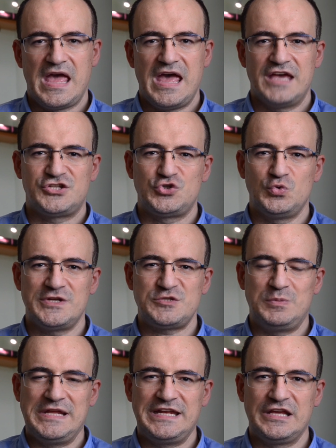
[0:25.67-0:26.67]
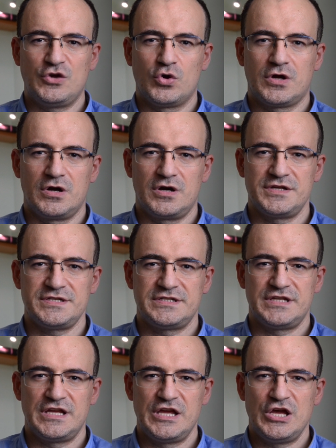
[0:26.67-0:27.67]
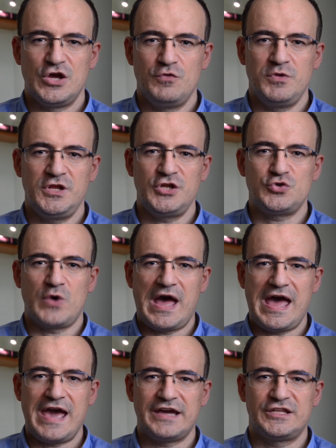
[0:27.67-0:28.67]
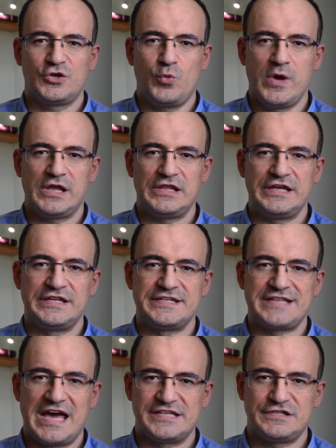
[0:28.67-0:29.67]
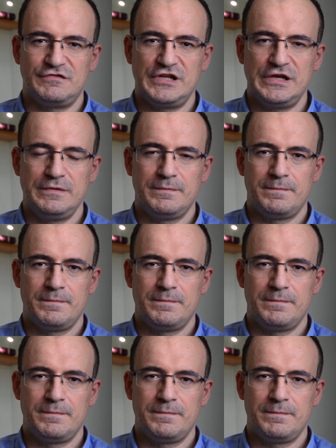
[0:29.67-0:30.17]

As soon as bleeding occurs, we need to act quickly and decisively,